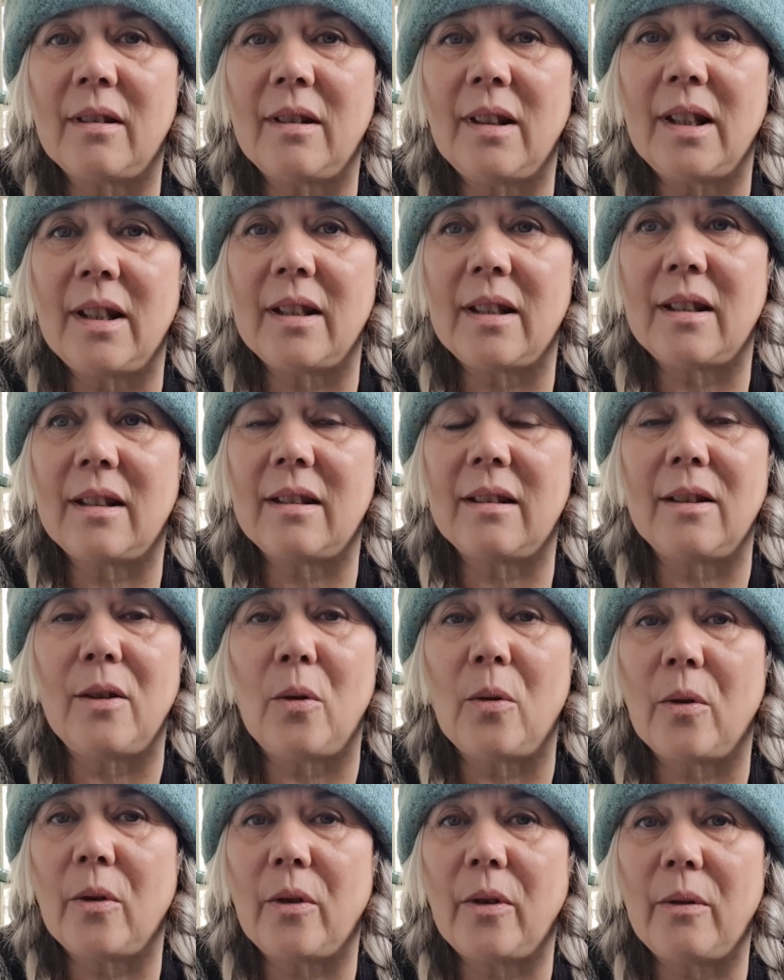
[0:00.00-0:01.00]
It's the
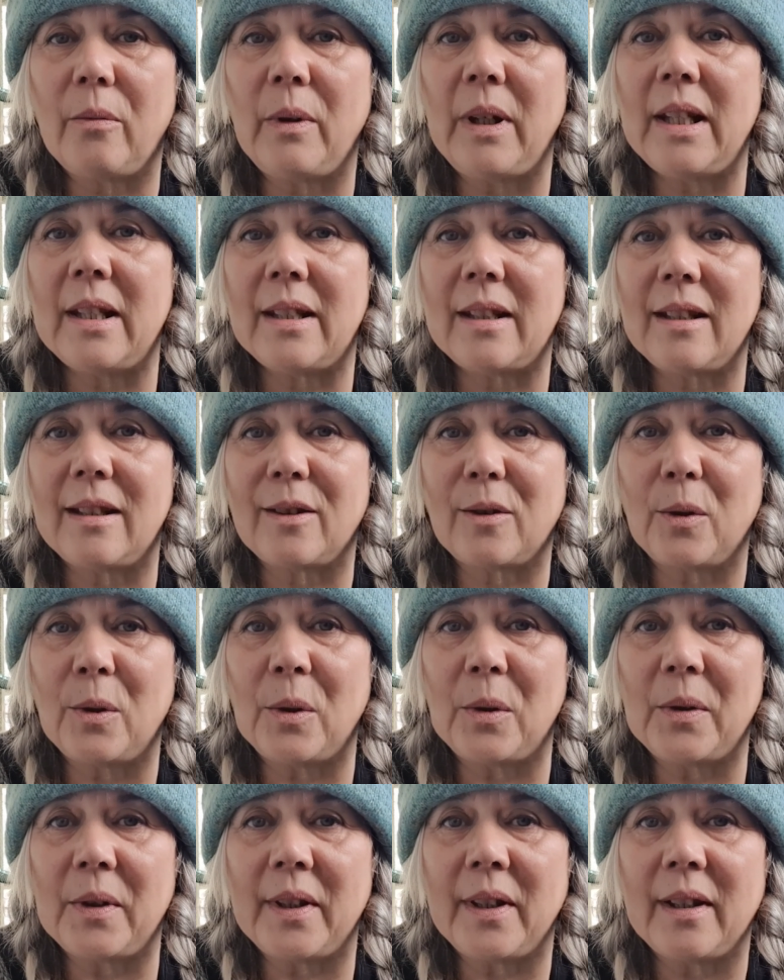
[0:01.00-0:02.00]
northwest of
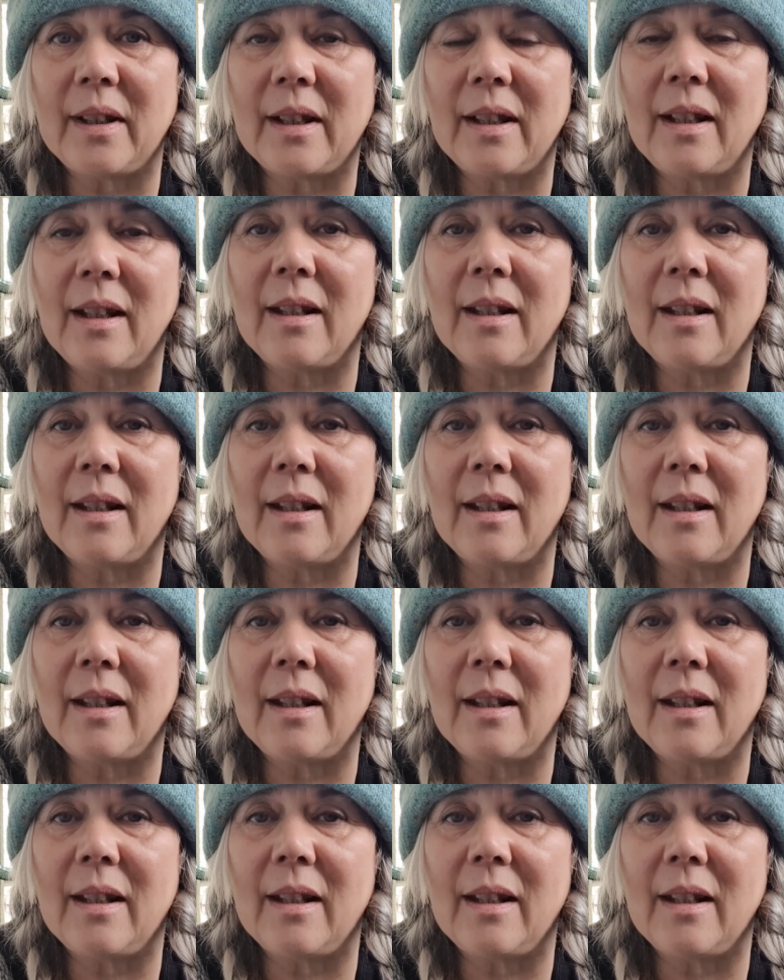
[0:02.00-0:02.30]
Scotland.